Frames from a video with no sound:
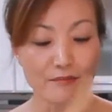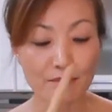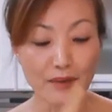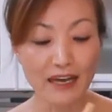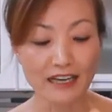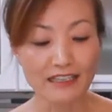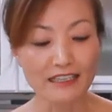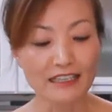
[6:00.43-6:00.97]

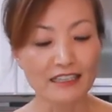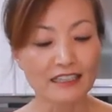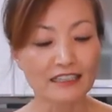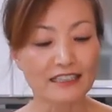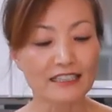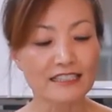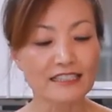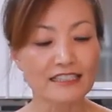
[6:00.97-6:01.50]
But
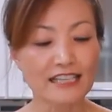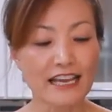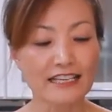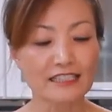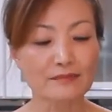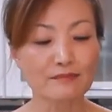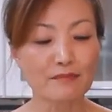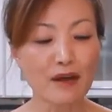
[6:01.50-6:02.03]
this
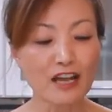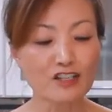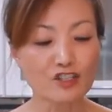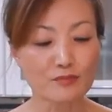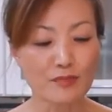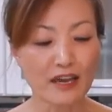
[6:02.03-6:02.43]
tastes much